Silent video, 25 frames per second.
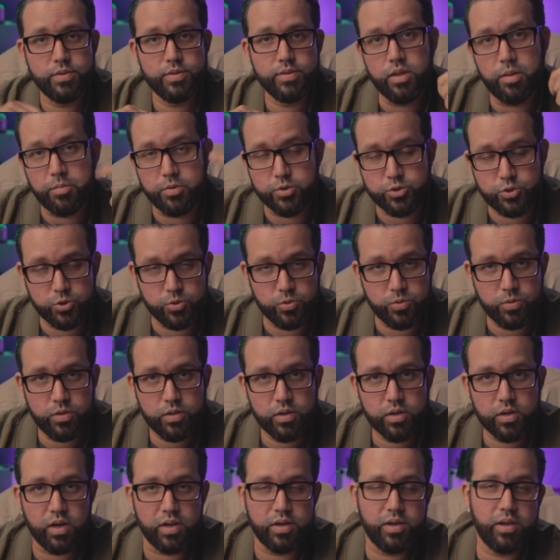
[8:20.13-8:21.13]
Number 2,
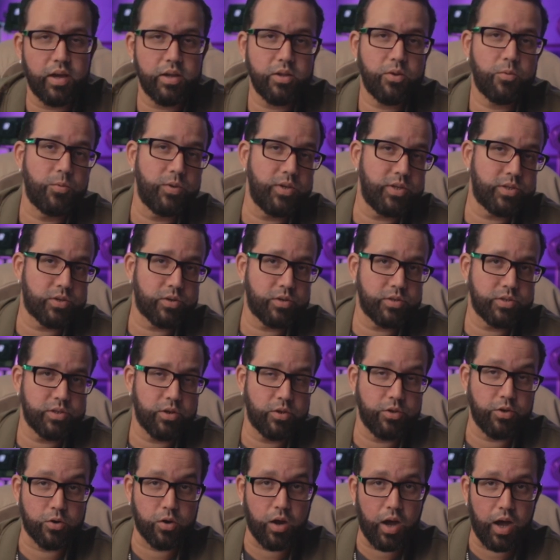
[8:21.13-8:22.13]
conduct research
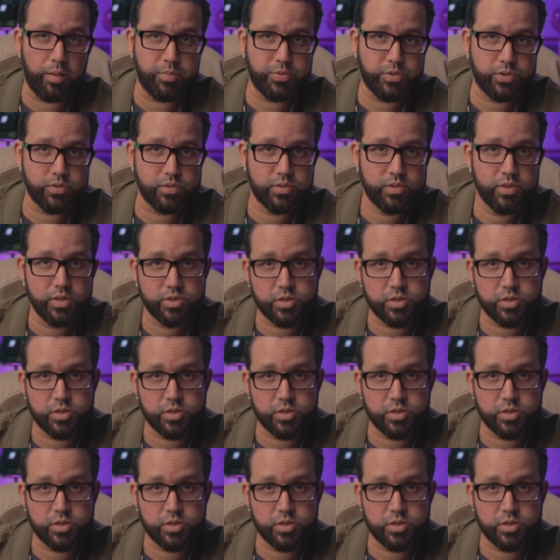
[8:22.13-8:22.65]
on your options.